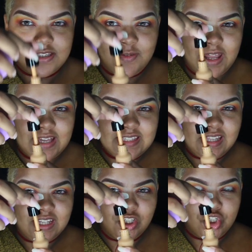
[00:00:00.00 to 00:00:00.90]
So it has a
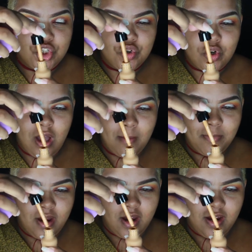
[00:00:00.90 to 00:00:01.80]
little
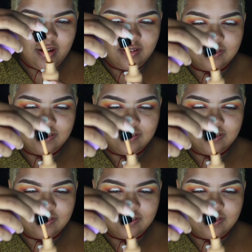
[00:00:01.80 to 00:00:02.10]
dropper.